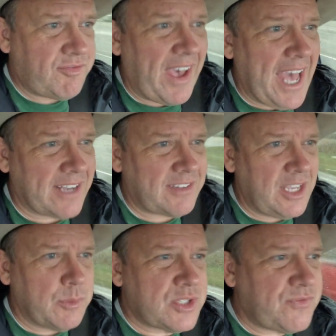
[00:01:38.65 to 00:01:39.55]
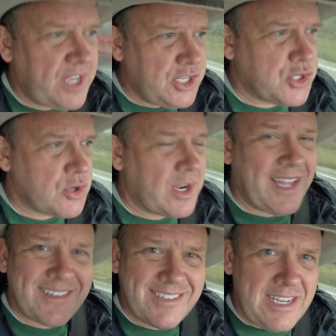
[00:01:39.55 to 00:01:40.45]
In fact, it was featured
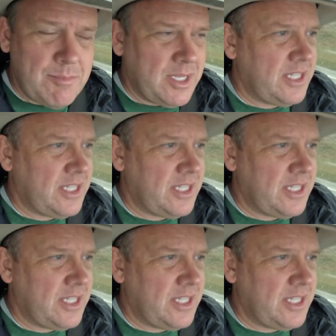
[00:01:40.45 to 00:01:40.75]
at SEMA